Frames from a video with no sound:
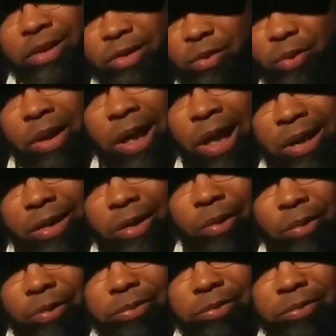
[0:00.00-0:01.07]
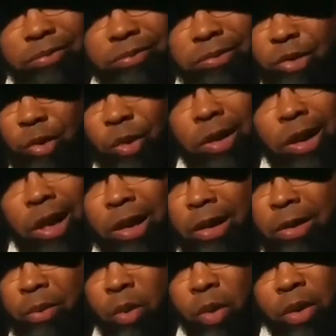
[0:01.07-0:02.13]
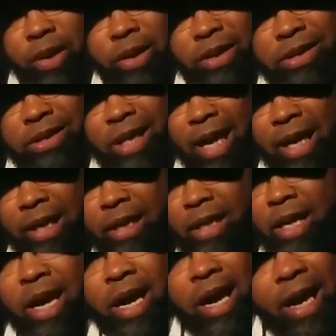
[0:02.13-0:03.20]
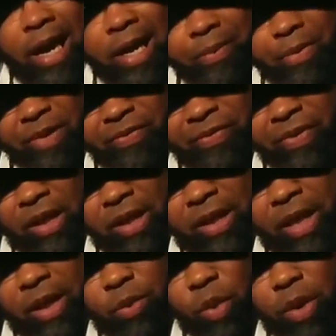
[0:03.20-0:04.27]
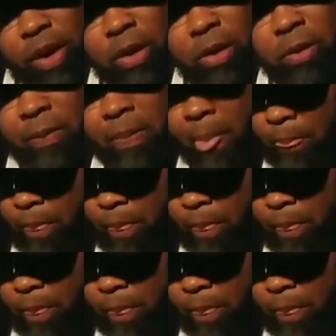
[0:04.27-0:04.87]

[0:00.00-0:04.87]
this is what I do. 2 o'clock in the morning is silent. I ain't been feeling that well.